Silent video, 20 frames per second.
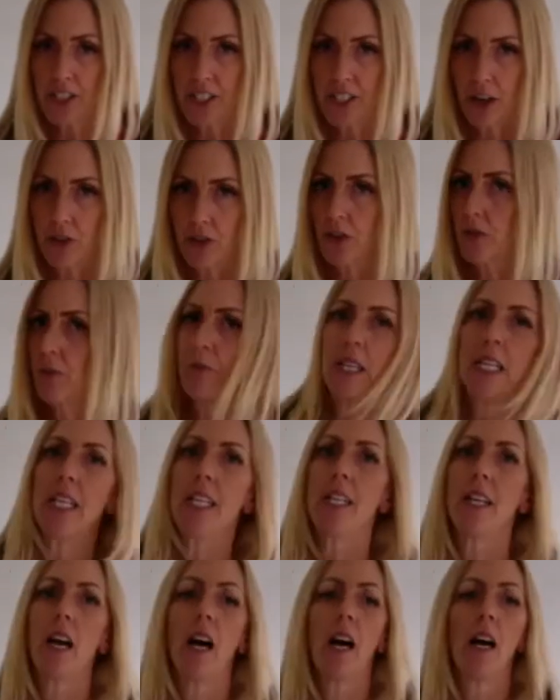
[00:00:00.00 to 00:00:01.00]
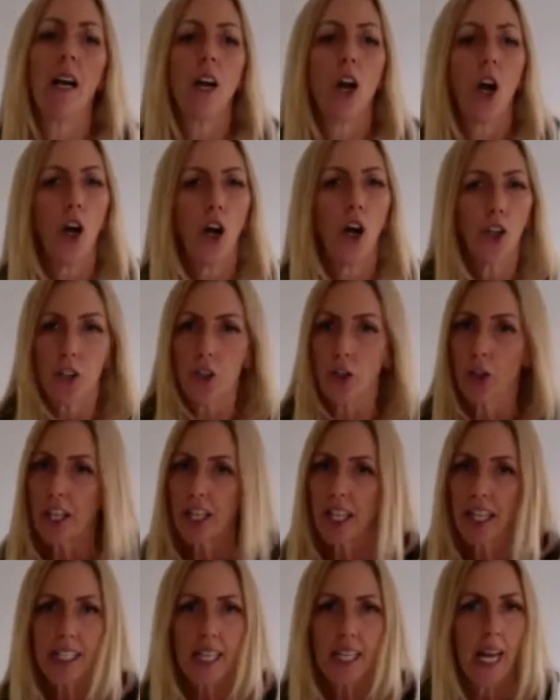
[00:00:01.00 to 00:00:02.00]
on social media, you're
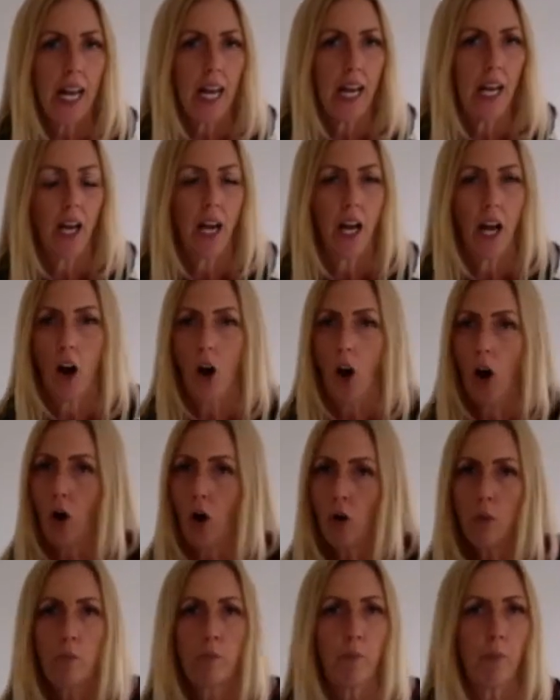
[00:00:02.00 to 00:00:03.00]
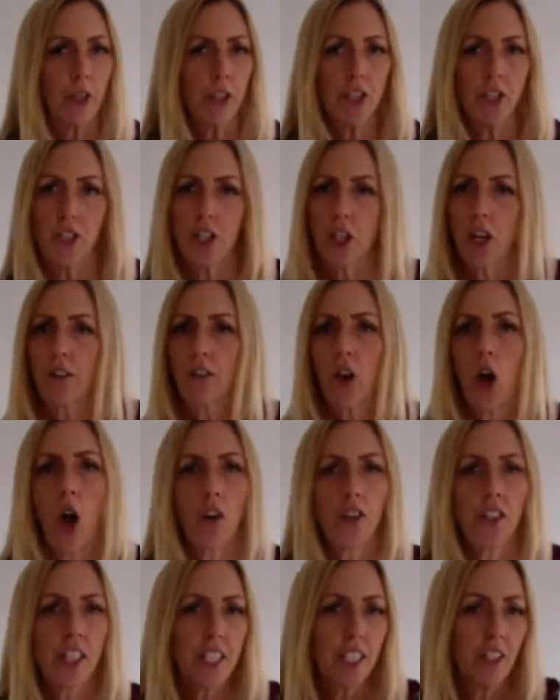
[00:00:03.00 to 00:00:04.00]
going to get a whole bunch of
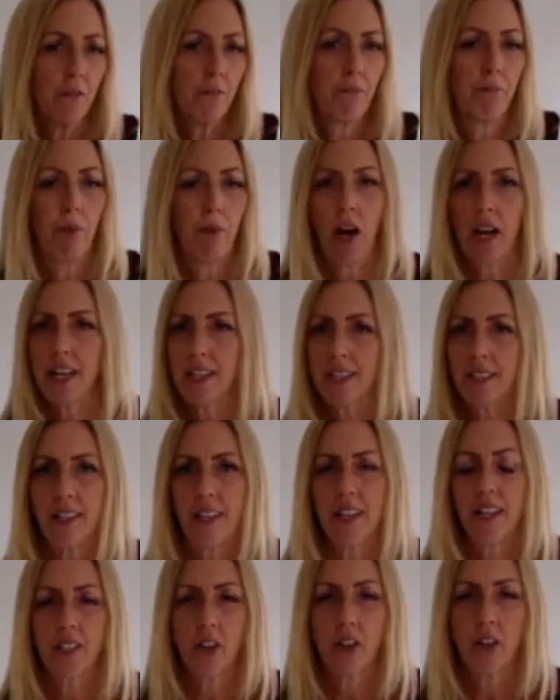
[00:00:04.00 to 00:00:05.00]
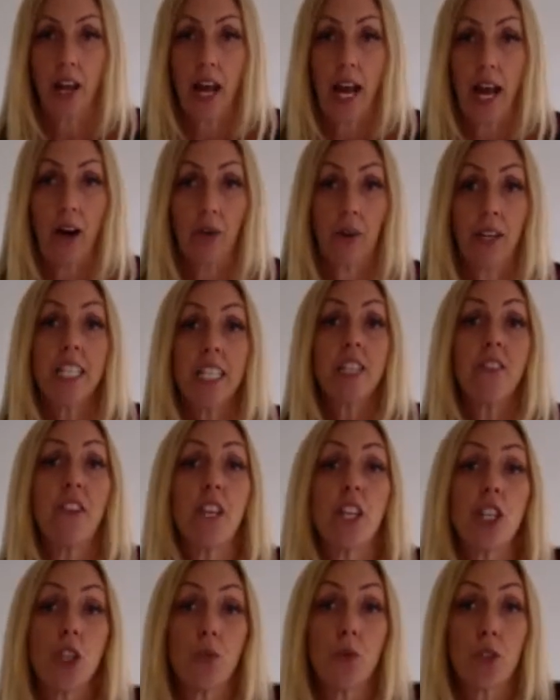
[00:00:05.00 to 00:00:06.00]
cognitive biases on how
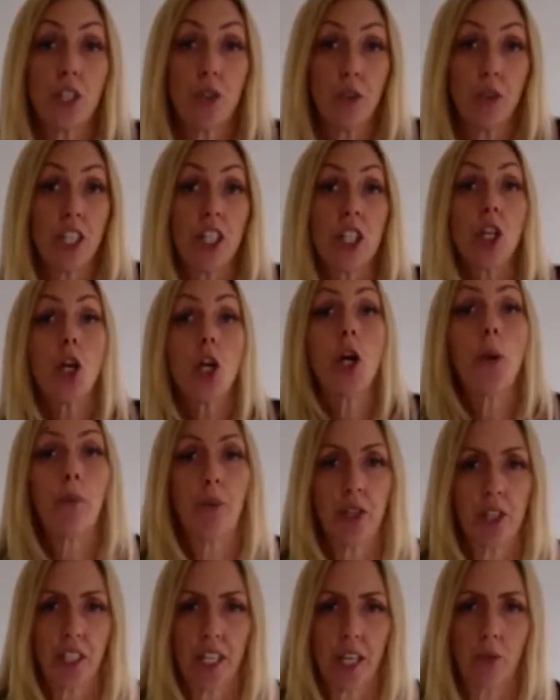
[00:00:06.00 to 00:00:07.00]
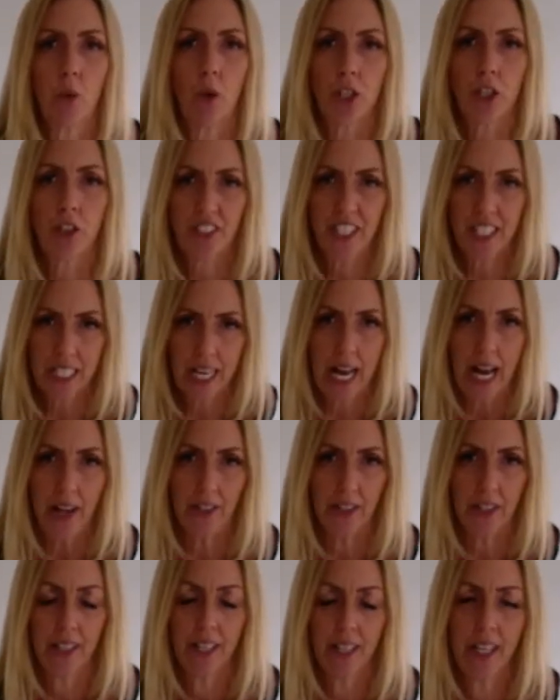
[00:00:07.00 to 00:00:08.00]
individuals are interpreting what you said.
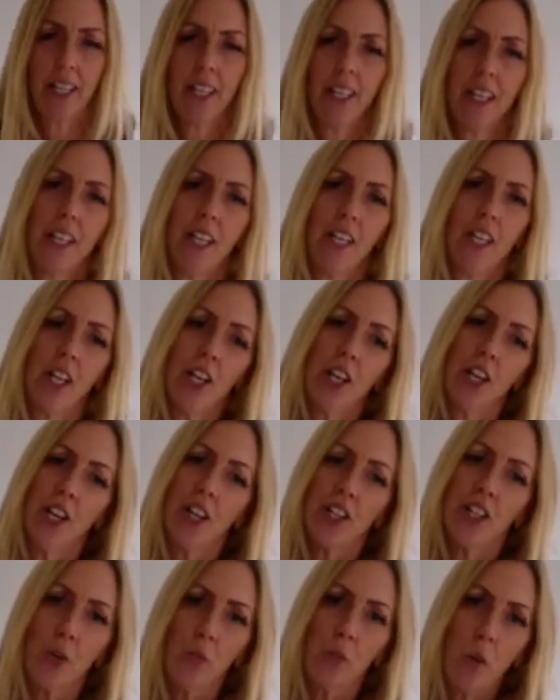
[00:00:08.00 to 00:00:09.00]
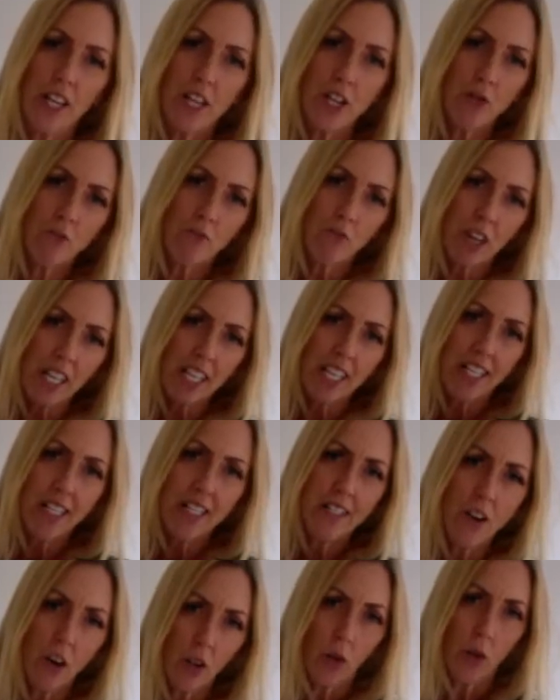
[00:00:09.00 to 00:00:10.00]
So when you really
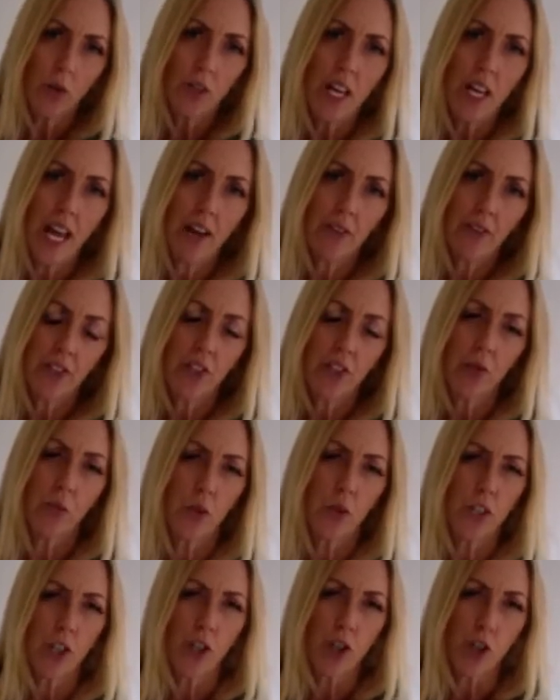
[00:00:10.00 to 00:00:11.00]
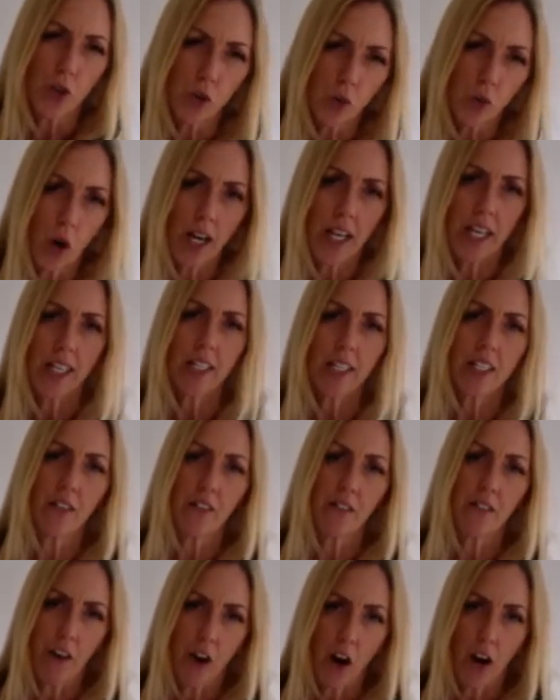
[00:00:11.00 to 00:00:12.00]
knuckle down to what you're trying to
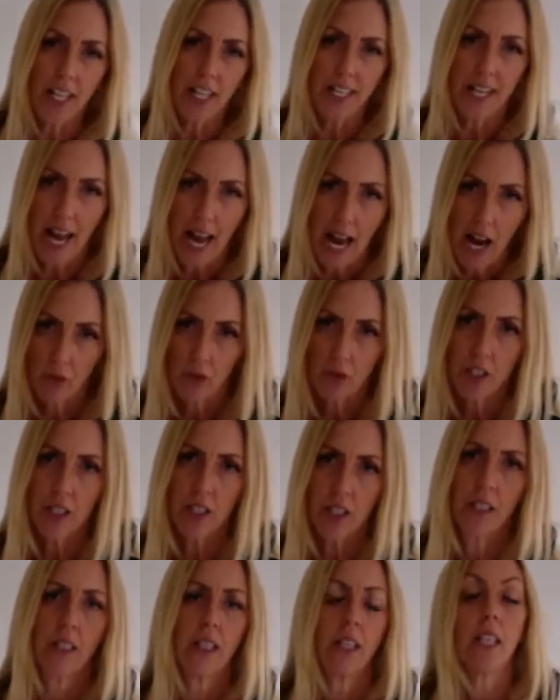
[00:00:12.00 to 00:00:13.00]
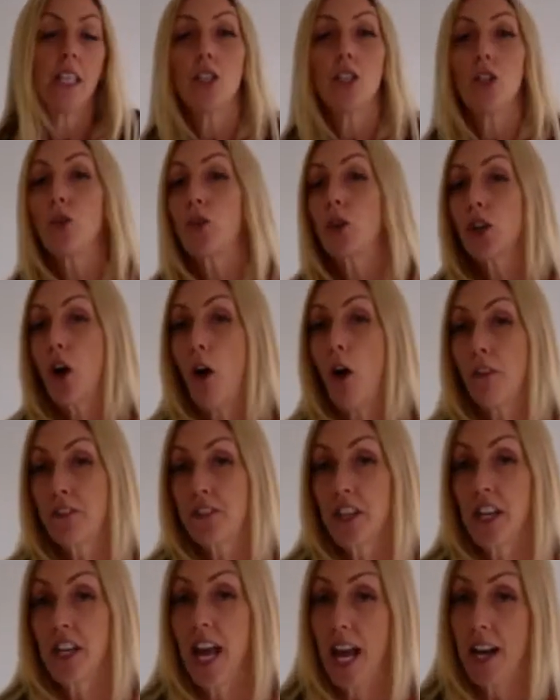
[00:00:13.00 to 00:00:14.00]
find out, you can
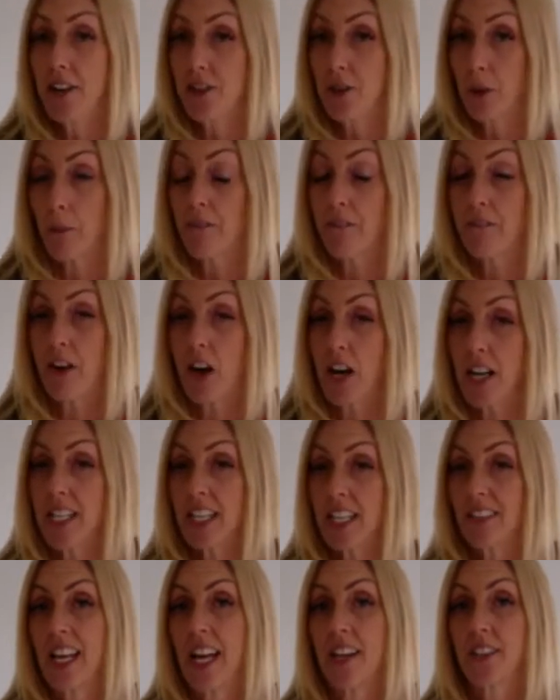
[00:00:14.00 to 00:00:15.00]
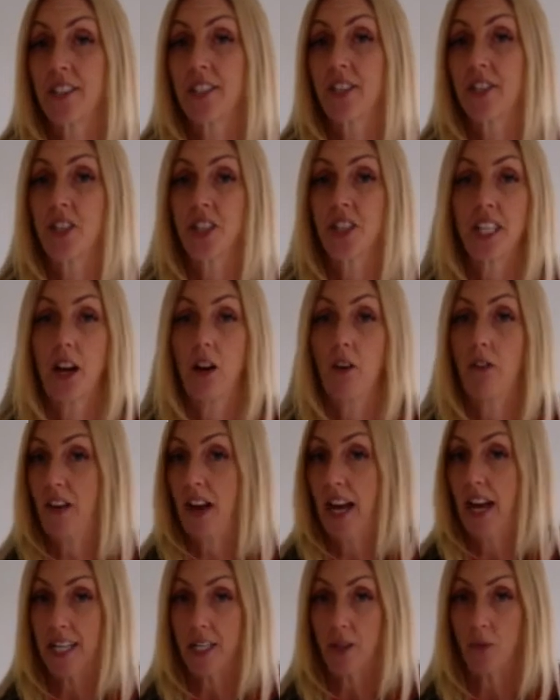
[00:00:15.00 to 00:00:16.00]
often end up finding the answers yourself
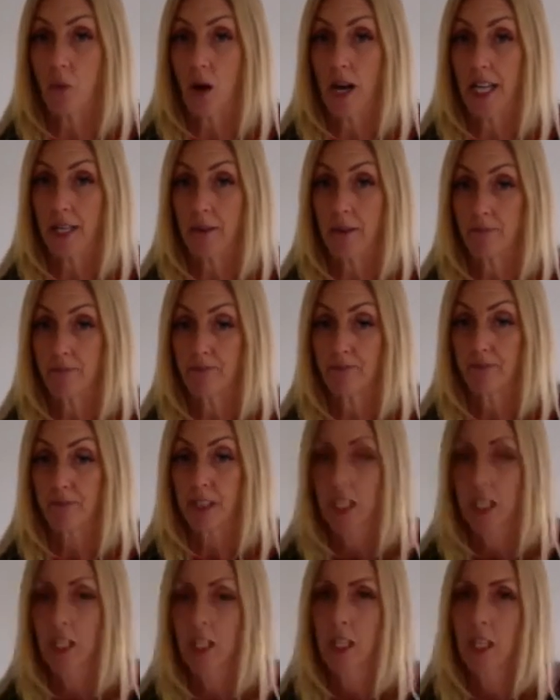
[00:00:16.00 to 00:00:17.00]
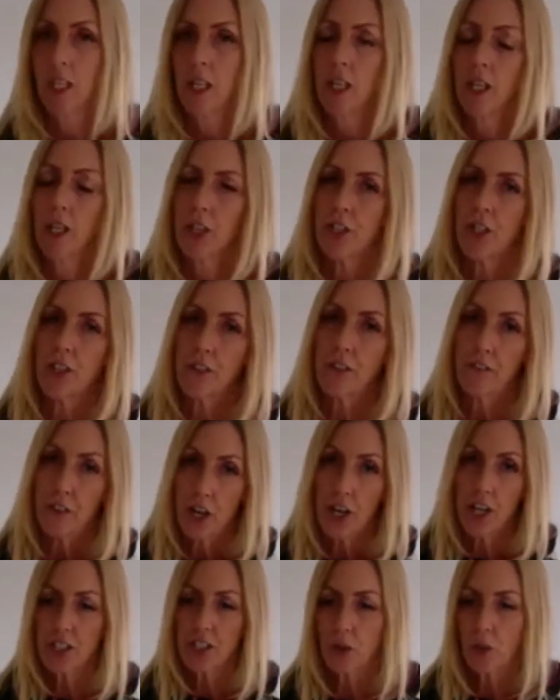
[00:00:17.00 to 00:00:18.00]
anyway. So the
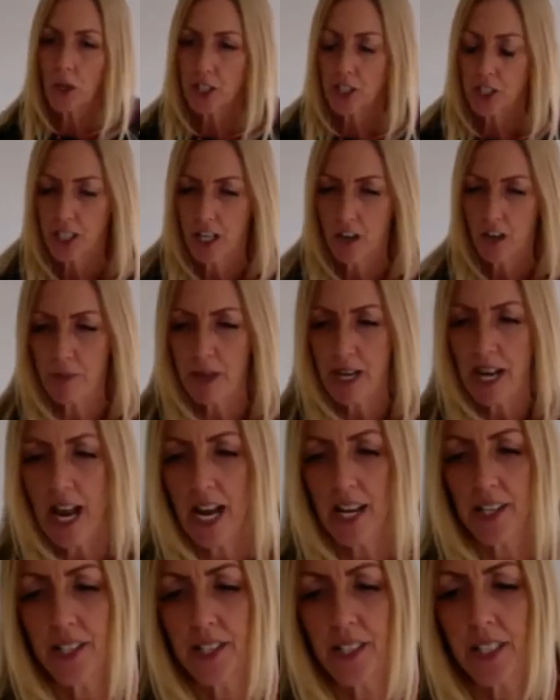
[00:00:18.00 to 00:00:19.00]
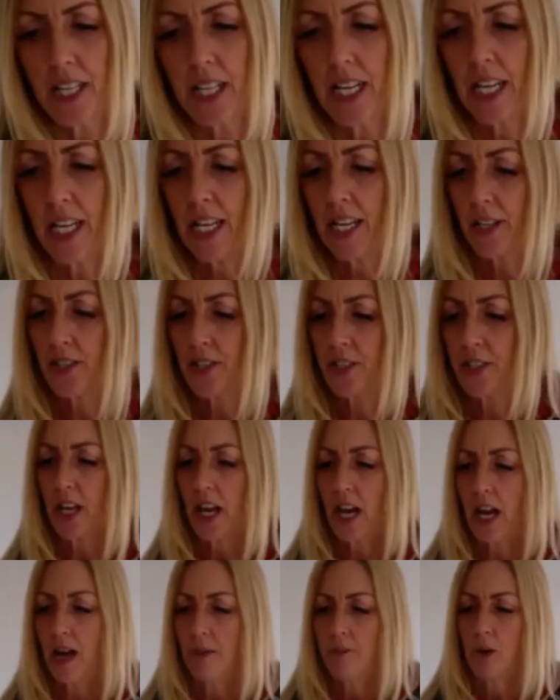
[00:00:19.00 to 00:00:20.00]
first question I've been asked is,
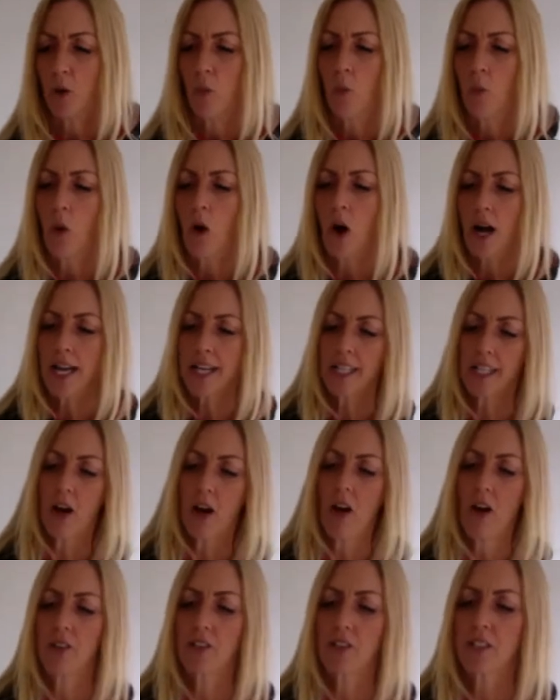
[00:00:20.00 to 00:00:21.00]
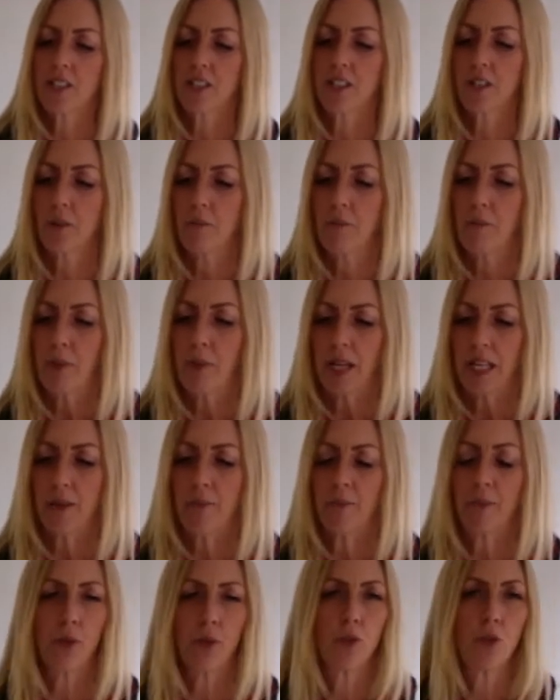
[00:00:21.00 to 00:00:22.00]
why can't some
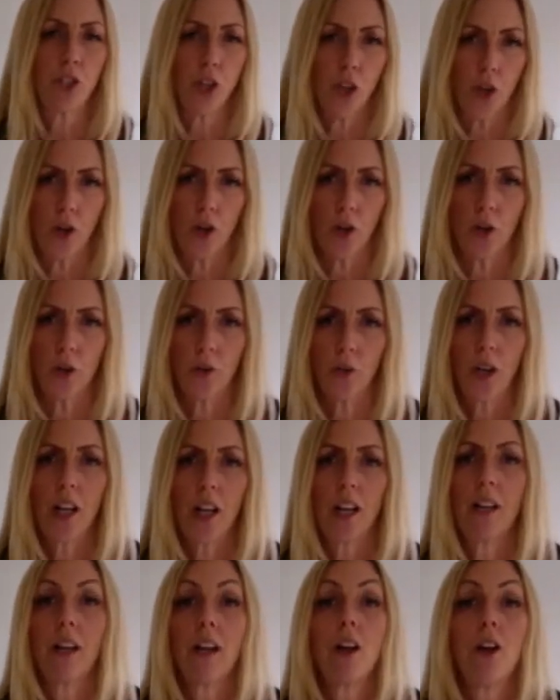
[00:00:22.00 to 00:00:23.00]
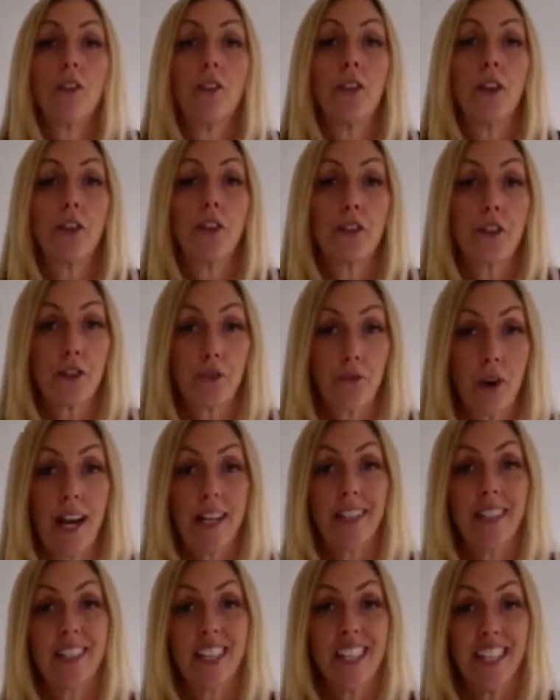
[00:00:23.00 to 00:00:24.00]
people do the
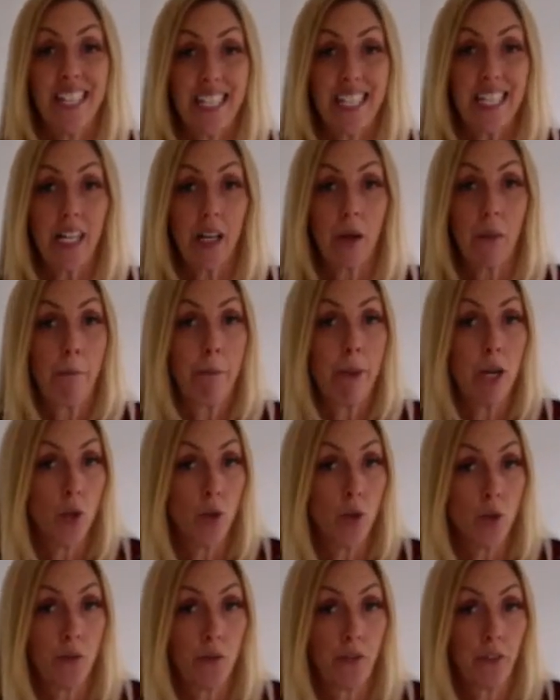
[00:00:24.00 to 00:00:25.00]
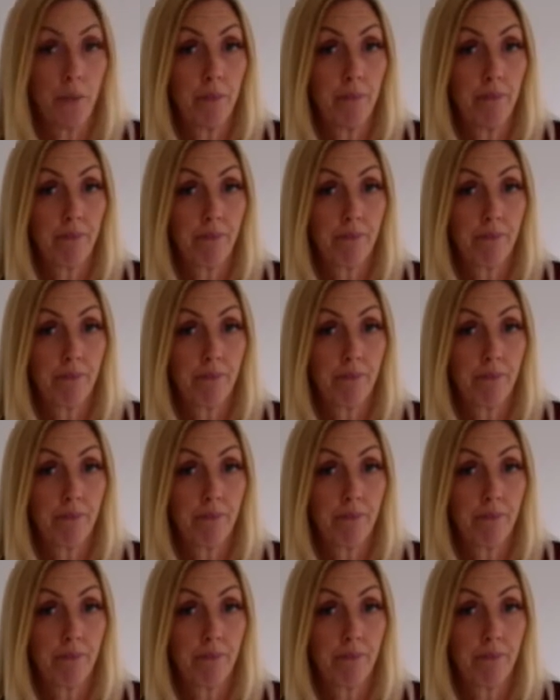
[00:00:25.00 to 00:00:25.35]
thread the needle move?